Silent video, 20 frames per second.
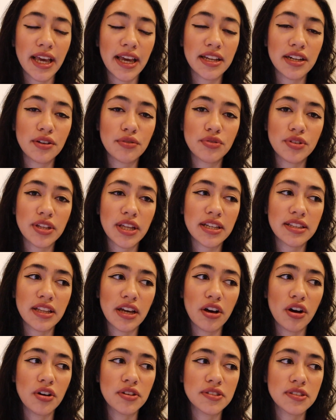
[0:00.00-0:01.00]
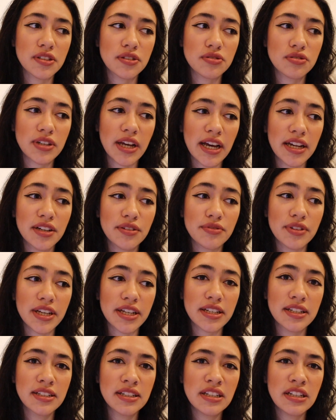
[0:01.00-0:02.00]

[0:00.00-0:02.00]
And I feel like that also kind of like